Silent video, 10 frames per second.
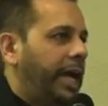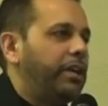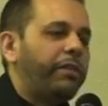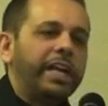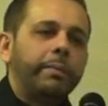And
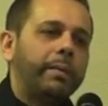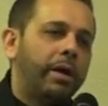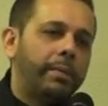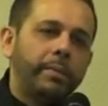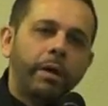you find Imam
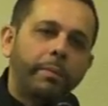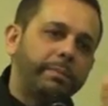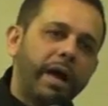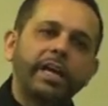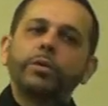
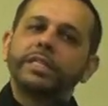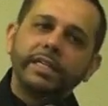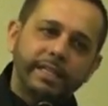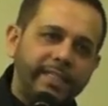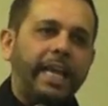Muhammad Bakir was
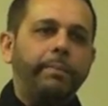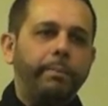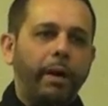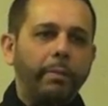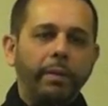under the
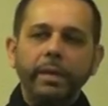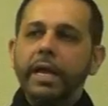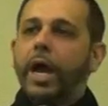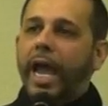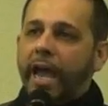same
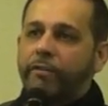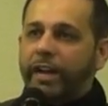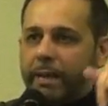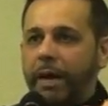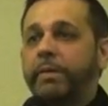problem.
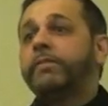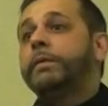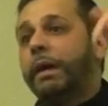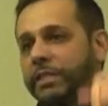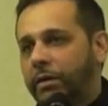Every Imam,
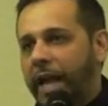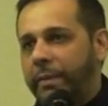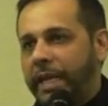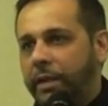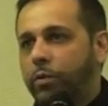even Imam Zayn
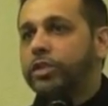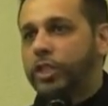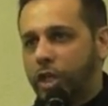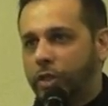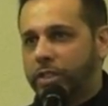al-Abidin,
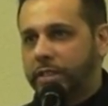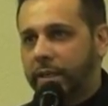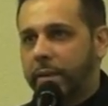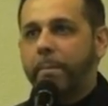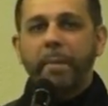was
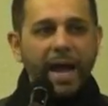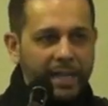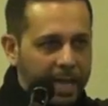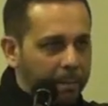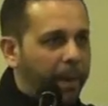used by
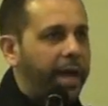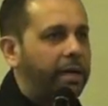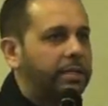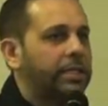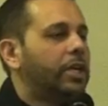the
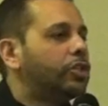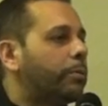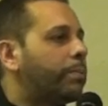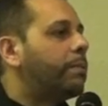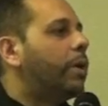empires
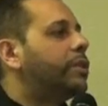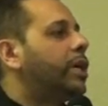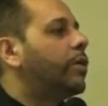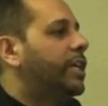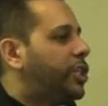to promote
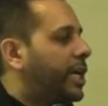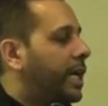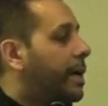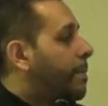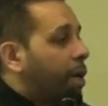their own
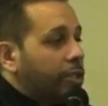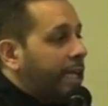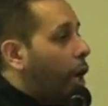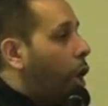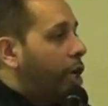agenda. Because
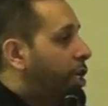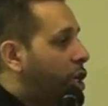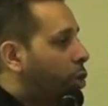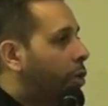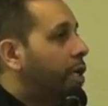they all
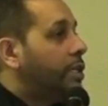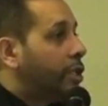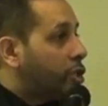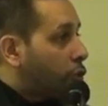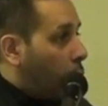knew
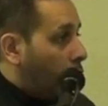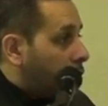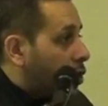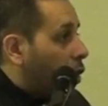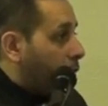the
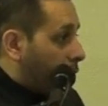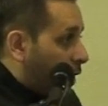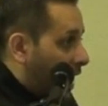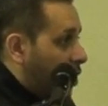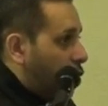source of
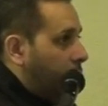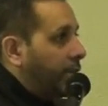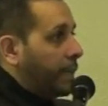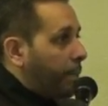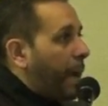
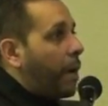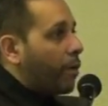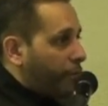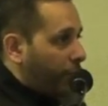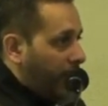religion and the
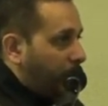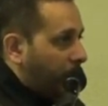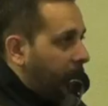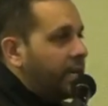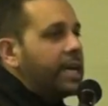power of
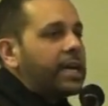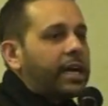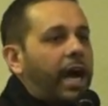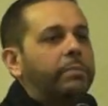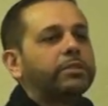religion
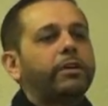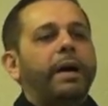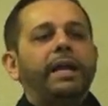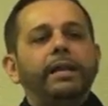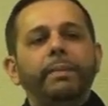comes
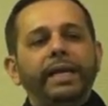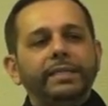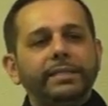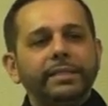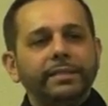from Ahlul
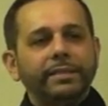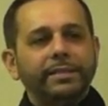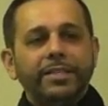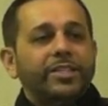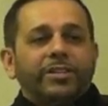Bayt.
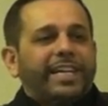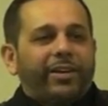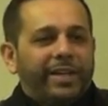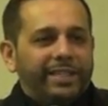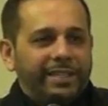This is not
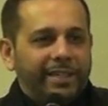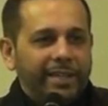secret.